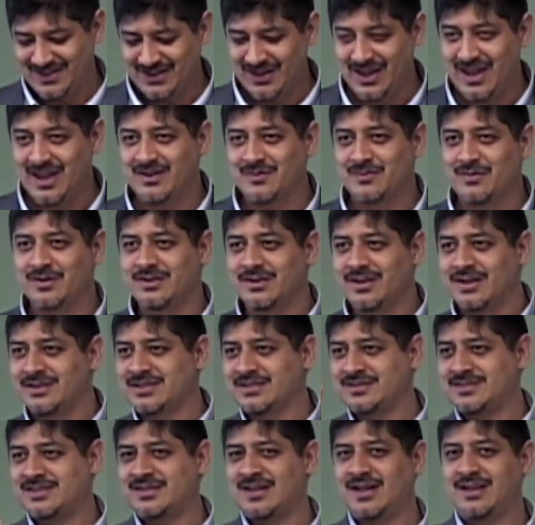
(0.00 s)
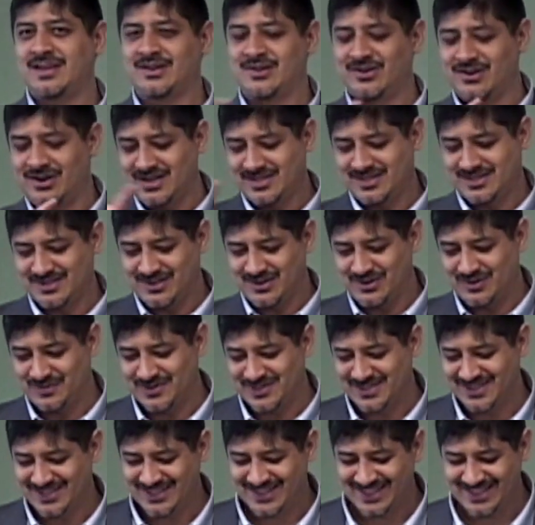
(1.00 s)
Hey, sign of the cross
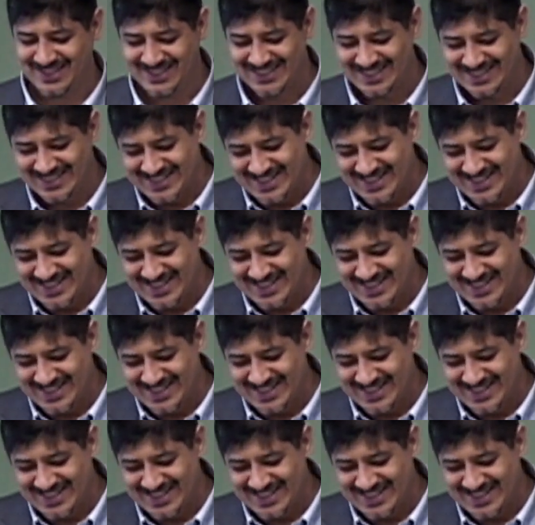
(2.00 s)
almost okay.